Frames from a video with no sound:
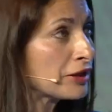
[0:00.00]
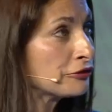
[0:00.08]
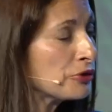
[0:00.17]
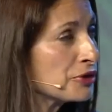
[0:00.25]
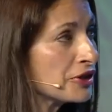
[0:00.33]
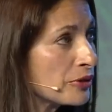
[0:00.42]

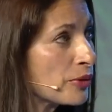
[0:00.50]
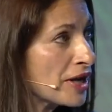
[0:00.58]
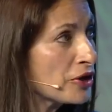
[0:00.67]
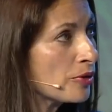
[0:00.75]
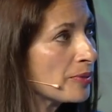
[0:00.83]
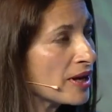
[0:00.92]
California,
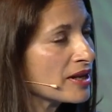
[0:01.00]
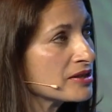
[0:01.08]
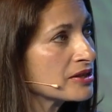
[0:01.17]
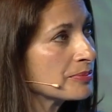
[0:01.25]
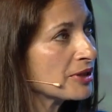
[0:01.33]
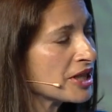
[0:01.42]
where you're
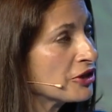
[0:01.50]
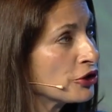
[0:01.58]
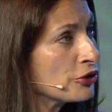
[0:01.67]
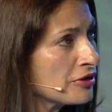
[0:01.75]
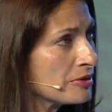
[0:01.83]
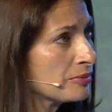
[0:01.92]
based, but
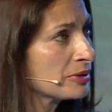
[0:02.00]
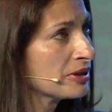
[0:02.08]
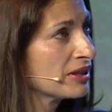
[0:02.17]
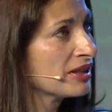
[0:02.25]
in Europe?